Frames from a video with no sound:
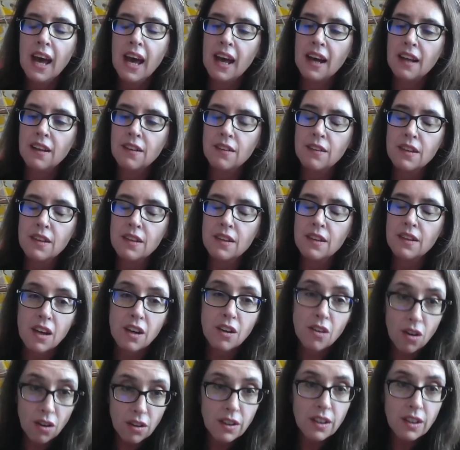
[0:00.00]
And the
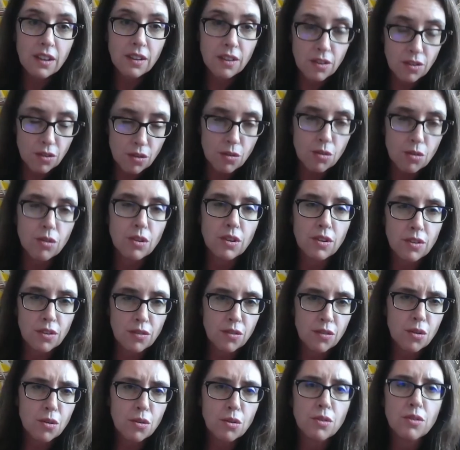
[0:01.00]
psychotic disorders,
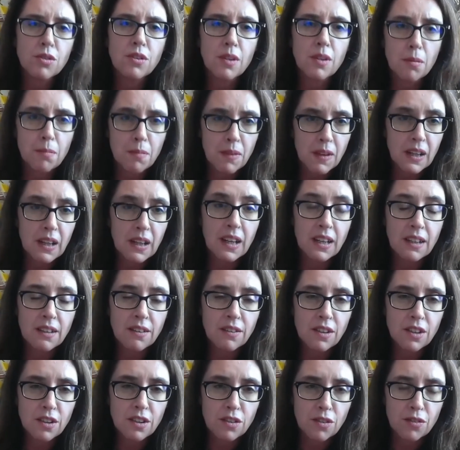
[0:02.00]
of course, something like
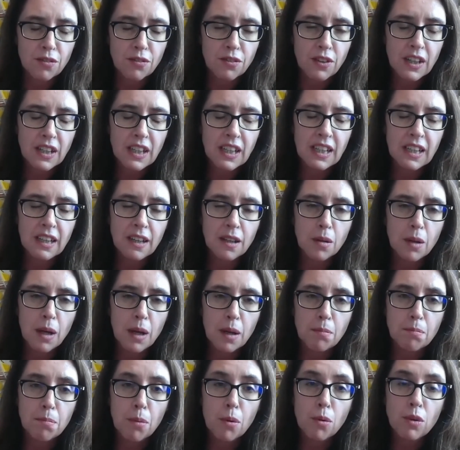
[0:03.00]
schizophrenia,
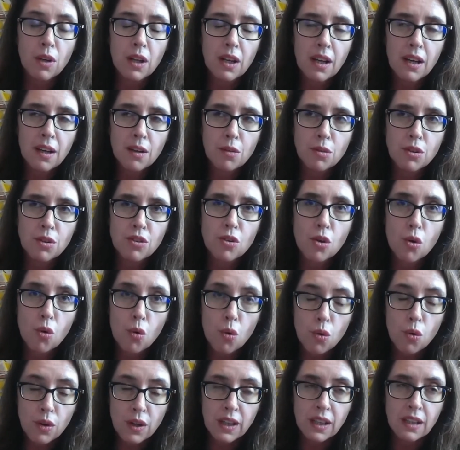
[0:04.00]
and borderline was
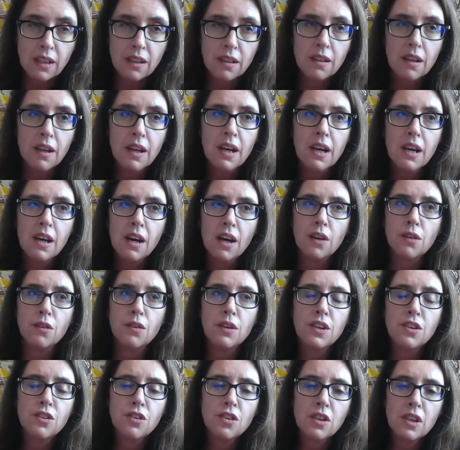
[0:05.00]
coined
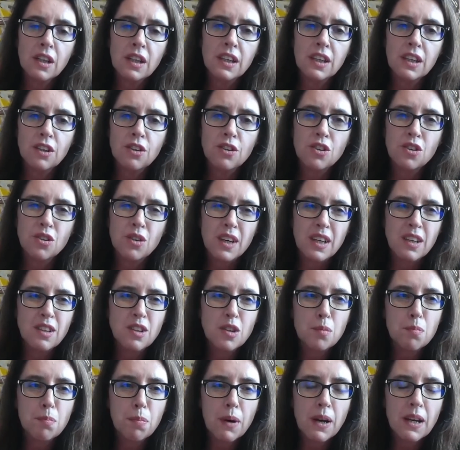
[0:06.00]
originally to
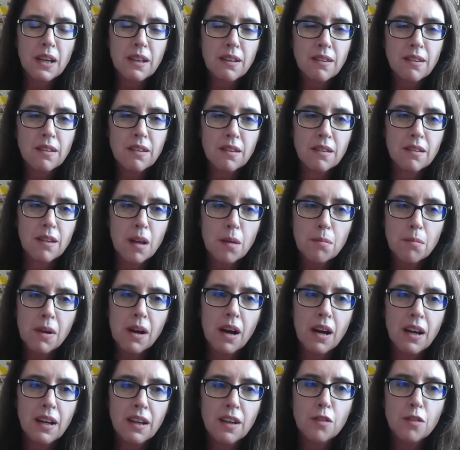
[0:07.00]
express some
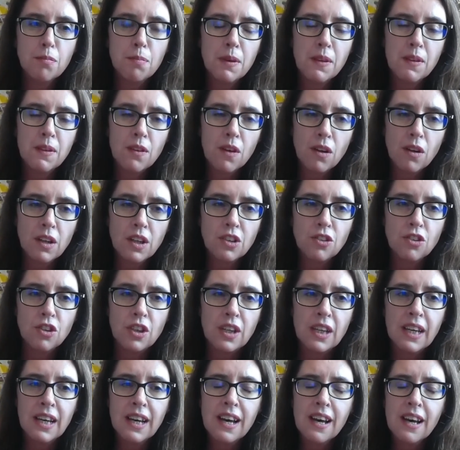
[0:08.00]
kind of
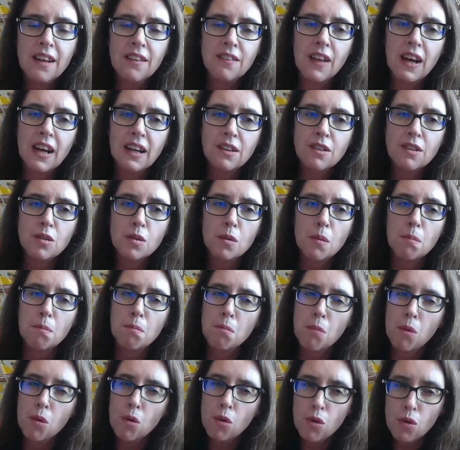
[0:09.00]
pathology that's
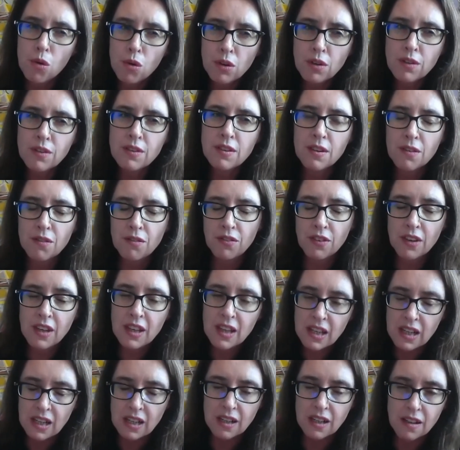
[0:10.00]
more
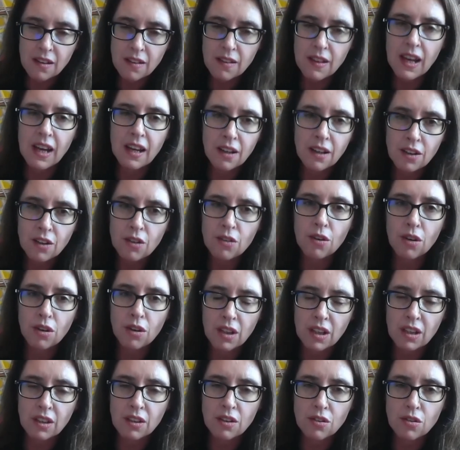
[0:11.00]
severe than
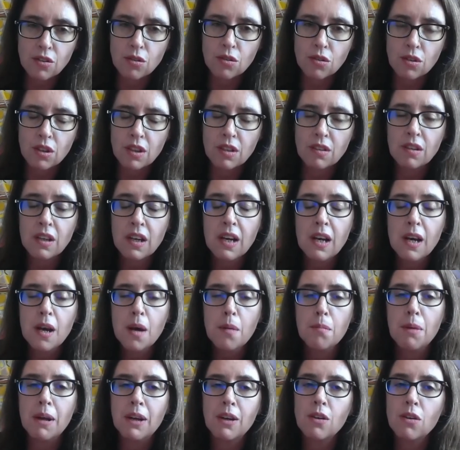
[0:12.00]
neurotic disorders,
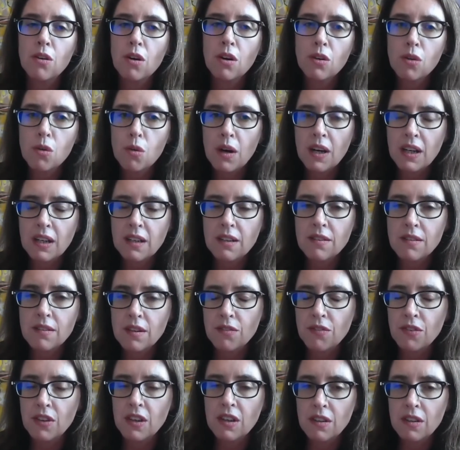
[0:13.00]
but not quite as
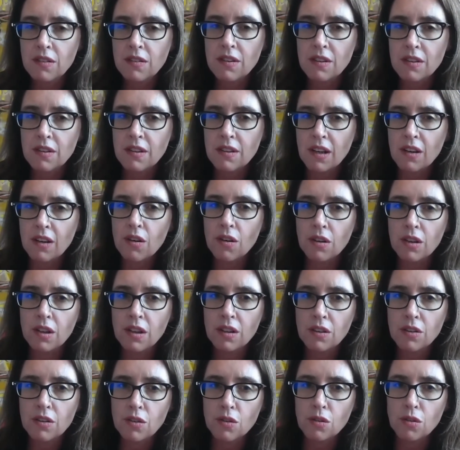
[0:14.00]
severe as the psychotic
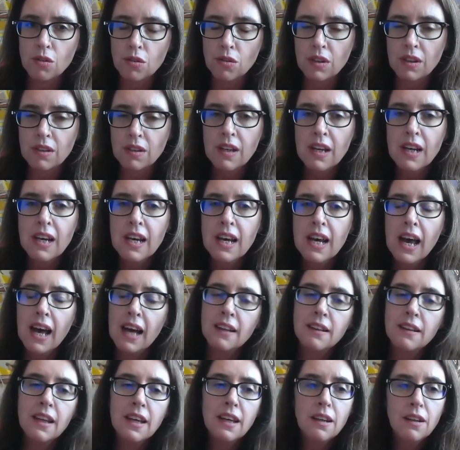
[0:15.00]
disorders.
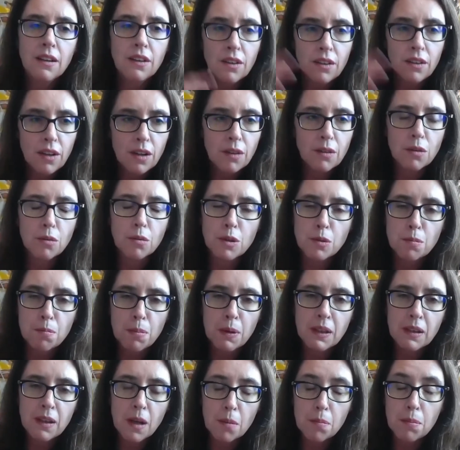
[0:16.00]
And then, it was
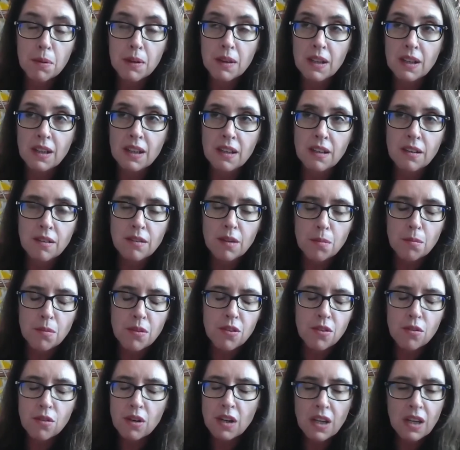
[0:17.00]
picked up in the
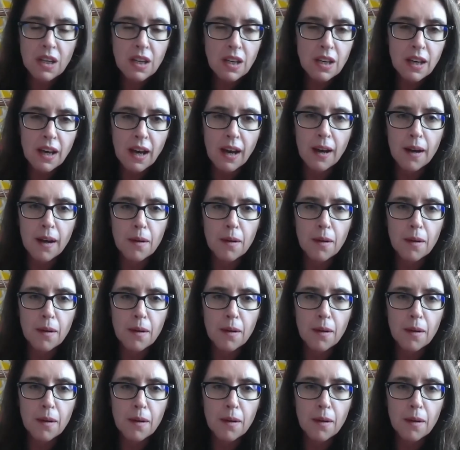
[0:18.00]
DSM-3.